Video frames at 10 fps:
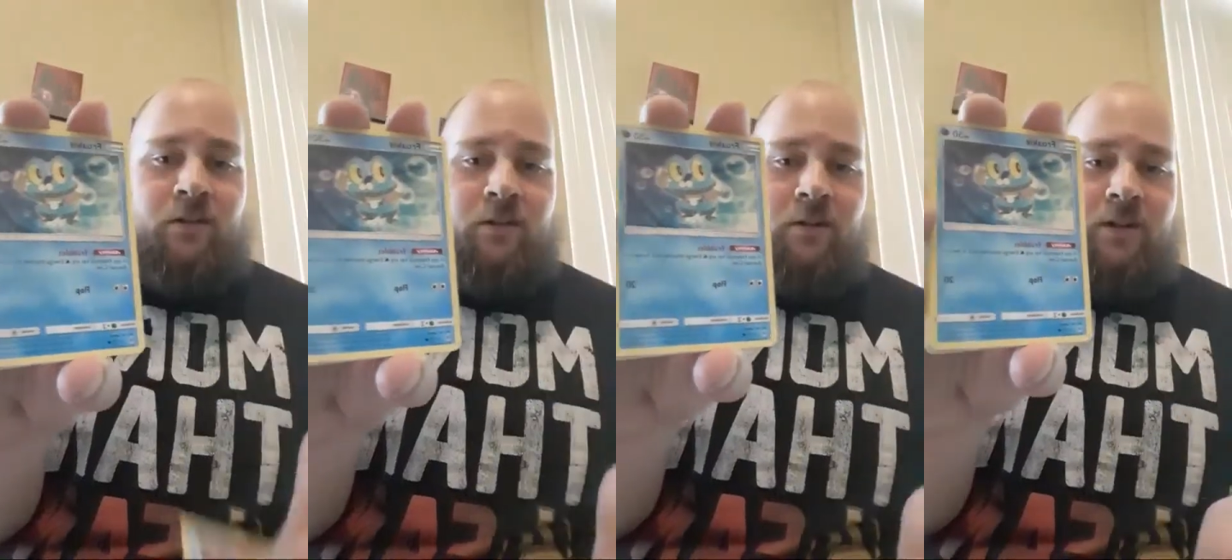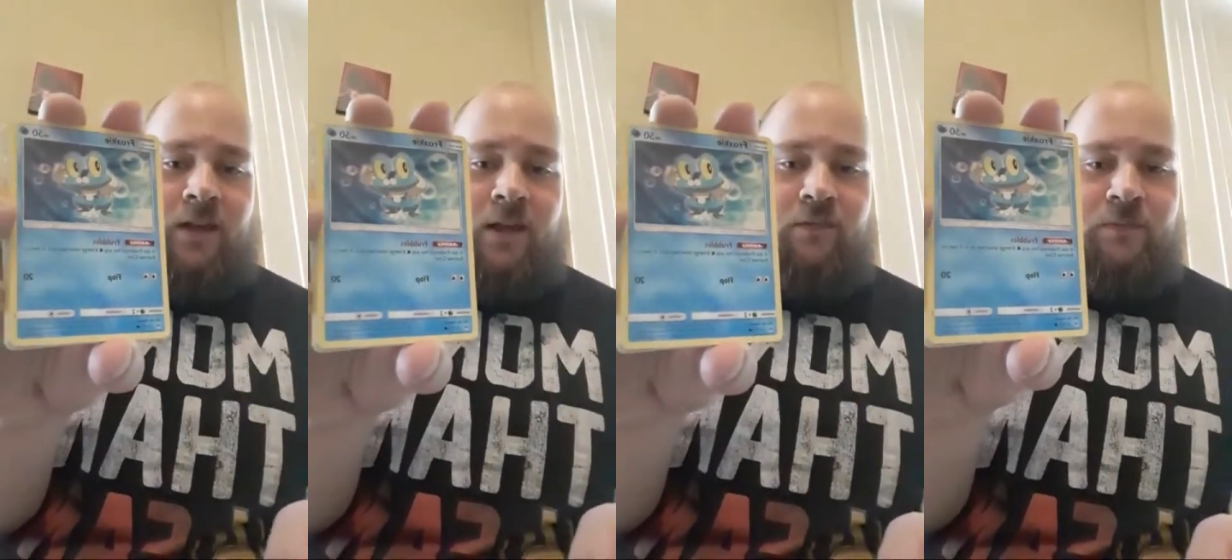card to
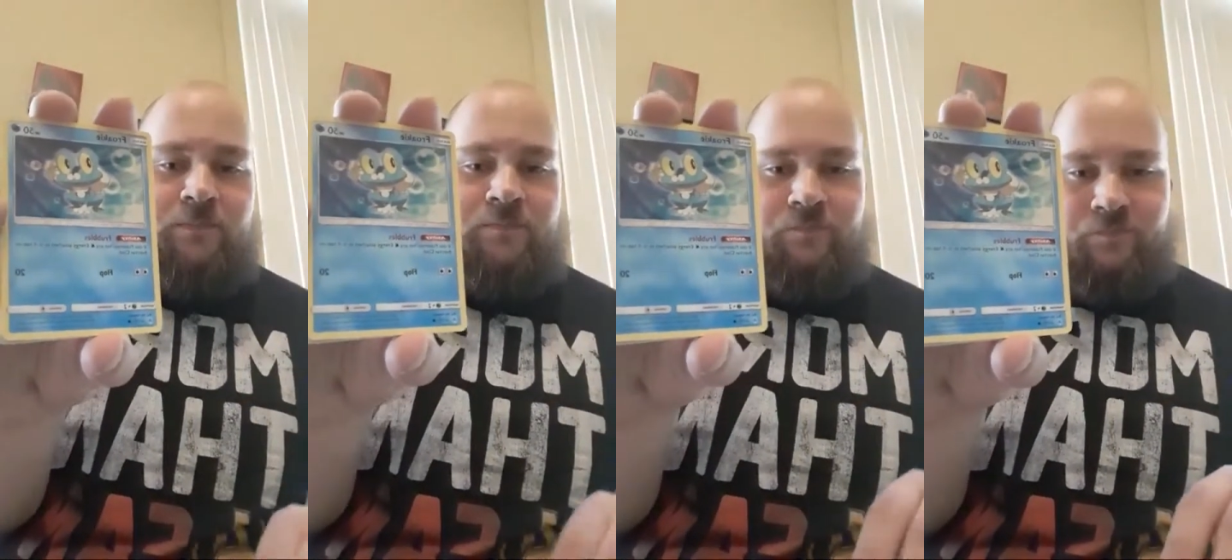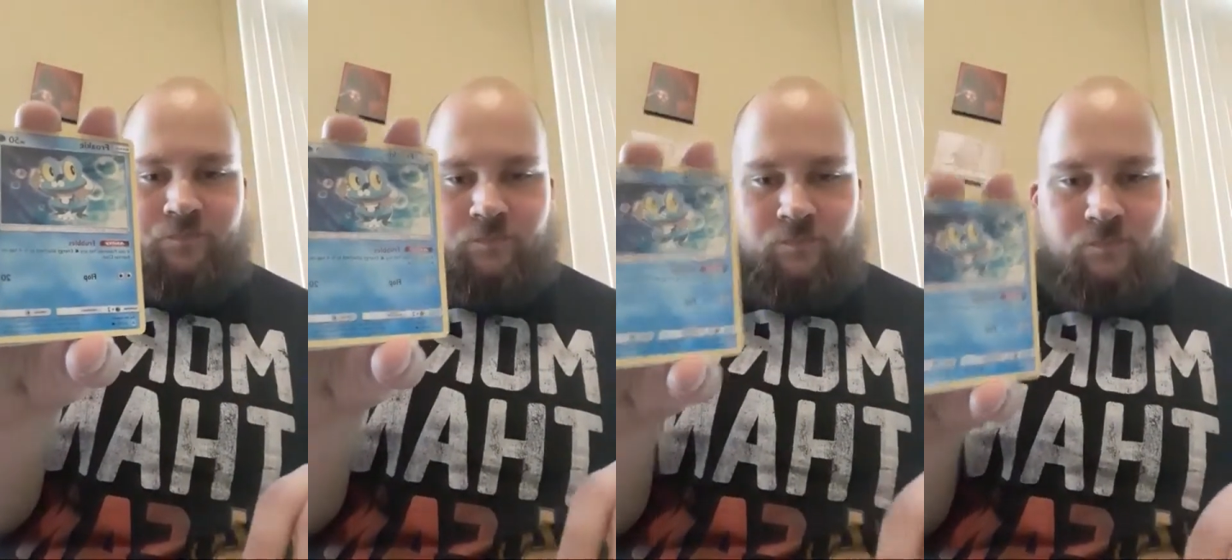have.
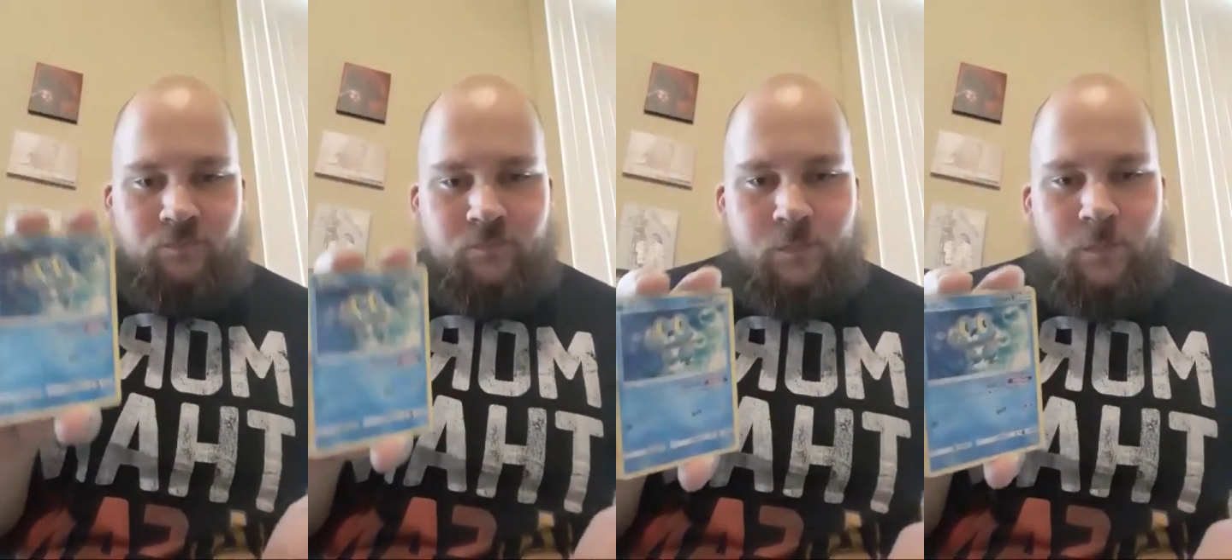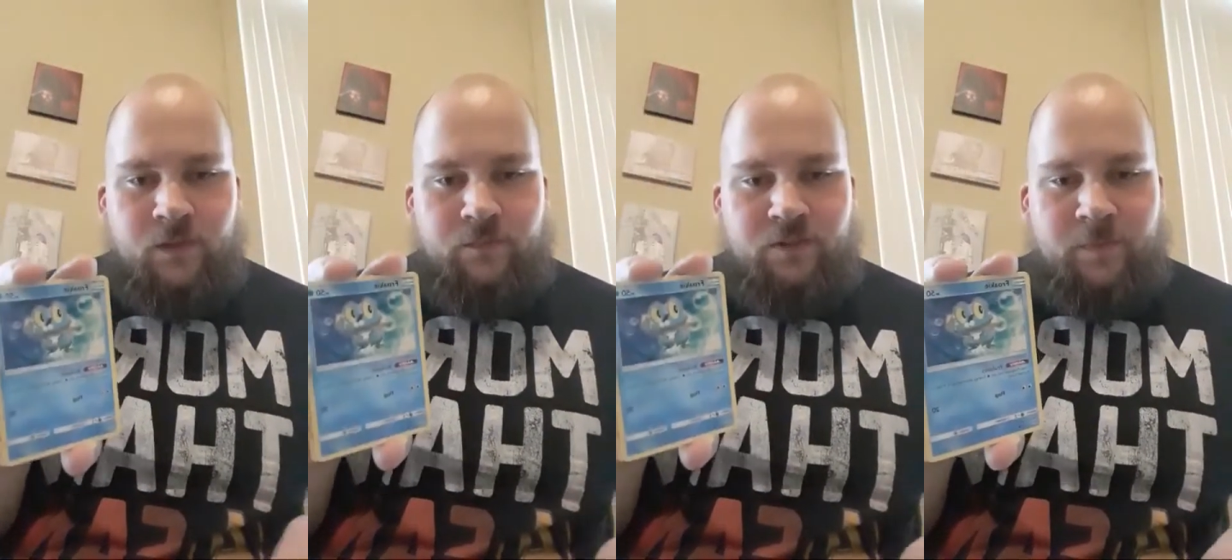
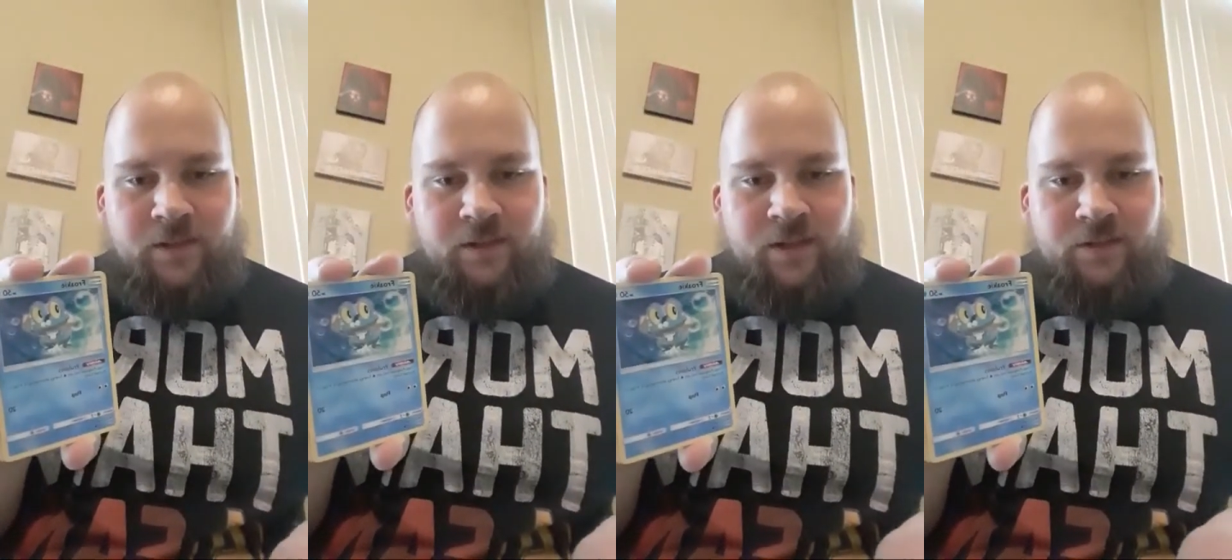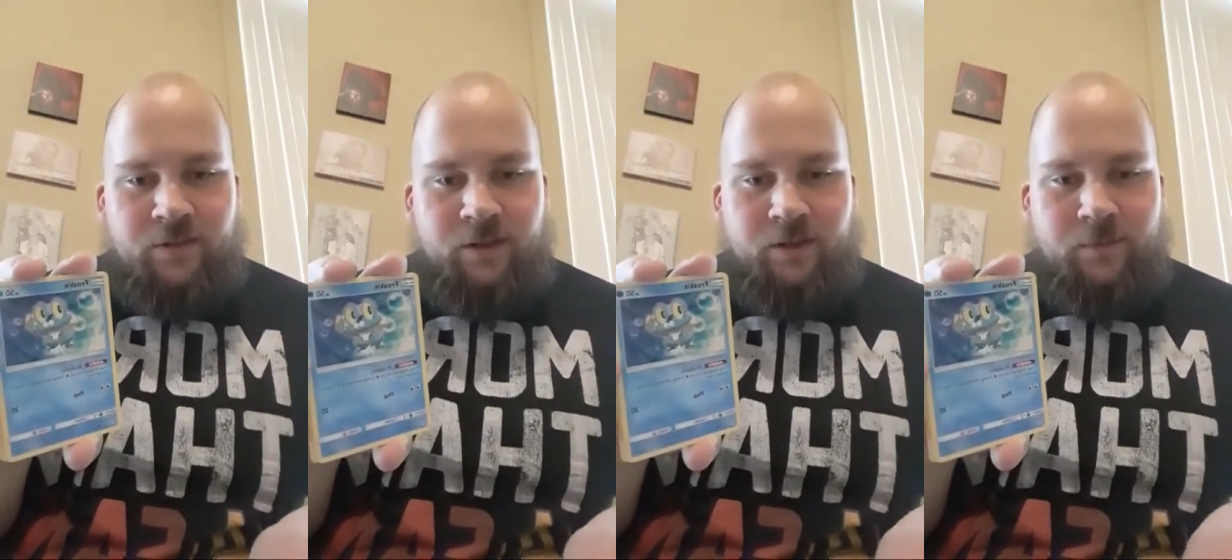Phone's about to die, so I
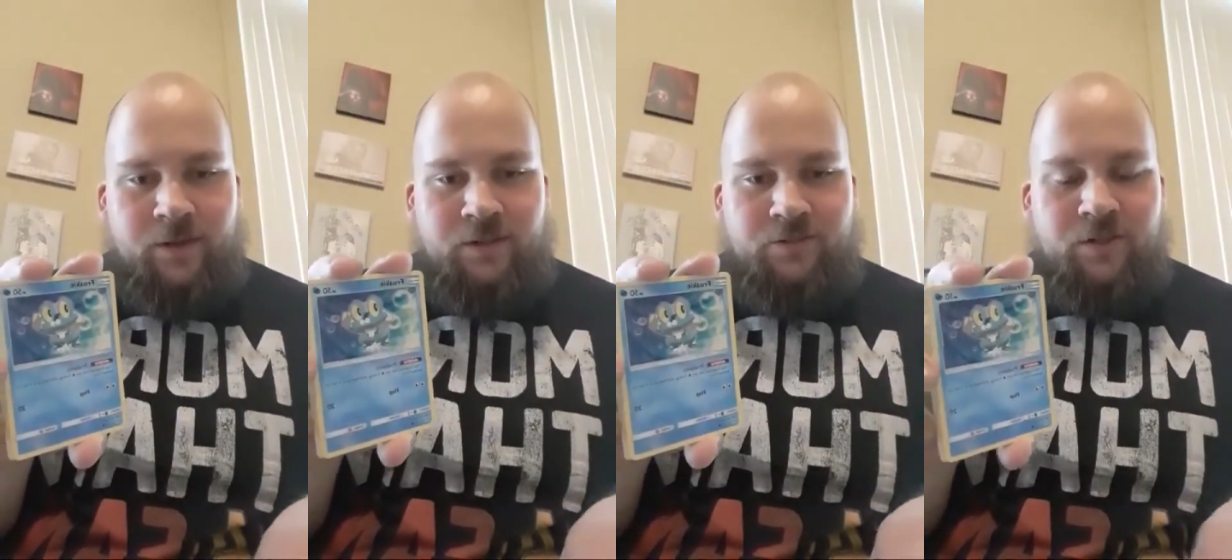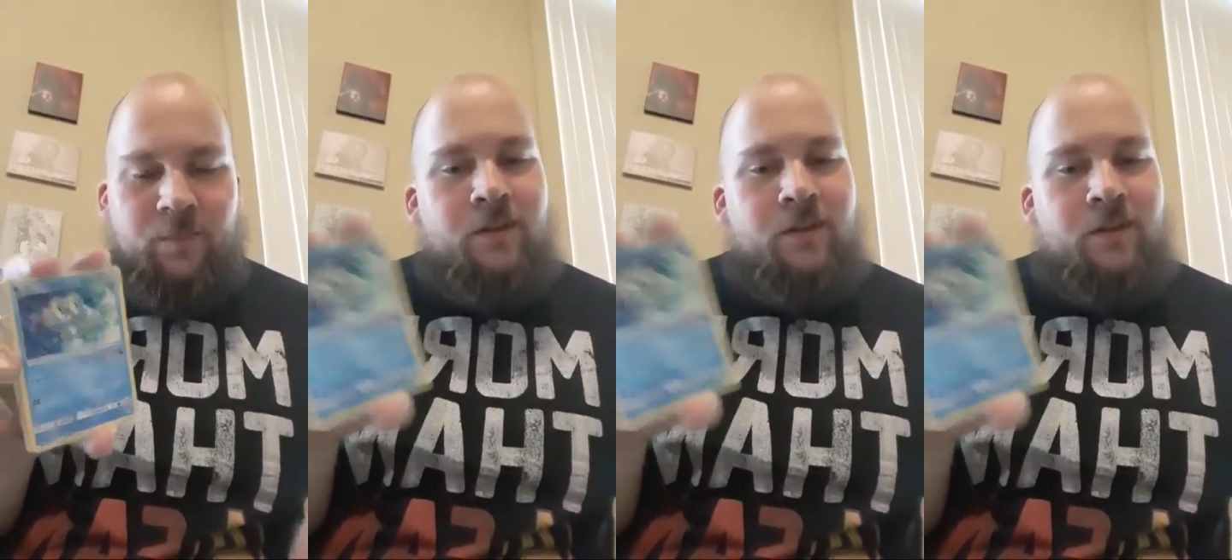gotta go with my stream.